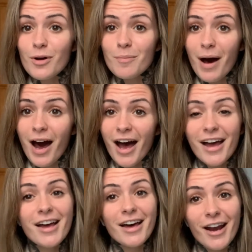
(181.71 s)
pot
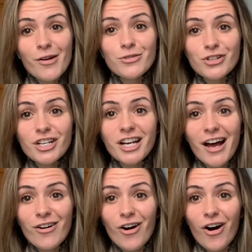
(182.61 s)
and I was drinking
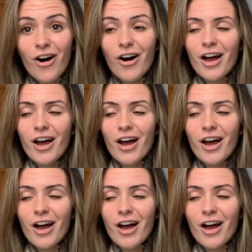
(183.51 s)
alcohol.